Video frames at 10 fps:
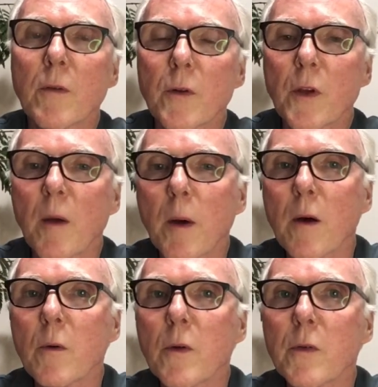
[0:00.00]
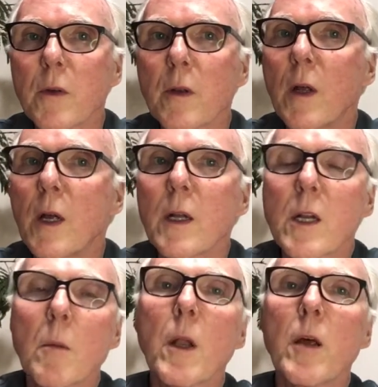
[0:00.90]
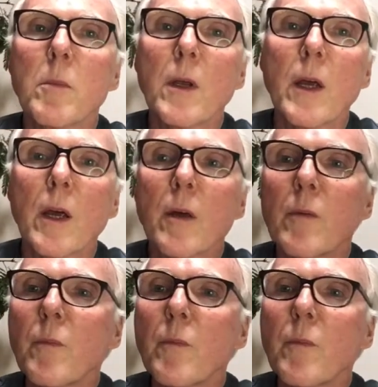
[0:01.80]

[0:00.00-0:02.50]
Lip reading: first came out was the double IPA,